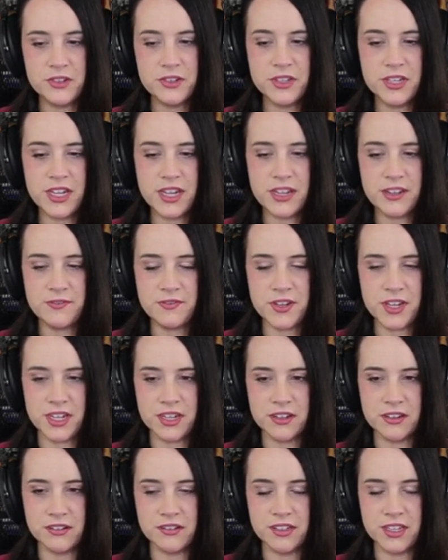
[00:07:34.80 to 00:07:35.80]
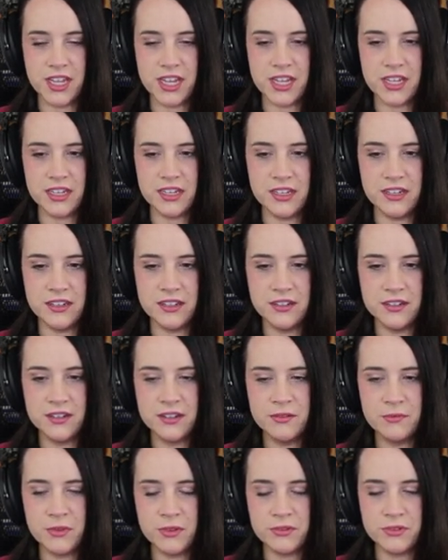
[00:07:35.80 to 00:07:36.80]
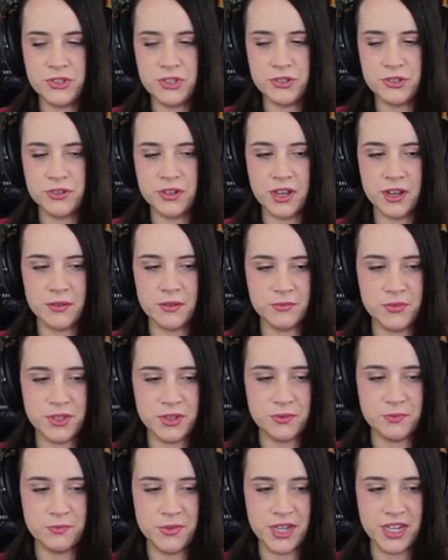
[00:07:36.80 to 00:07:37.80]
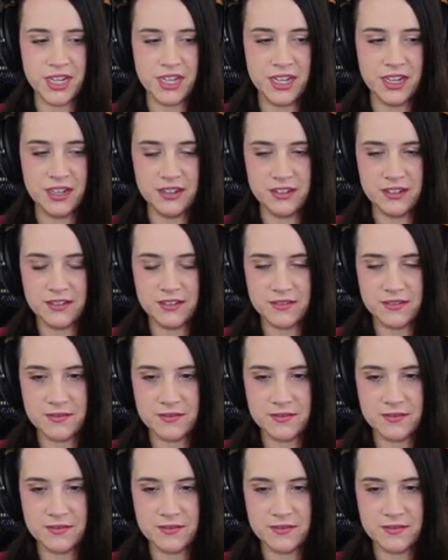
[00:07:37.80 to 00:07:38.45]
Good evening, young lady. Won't you come with me?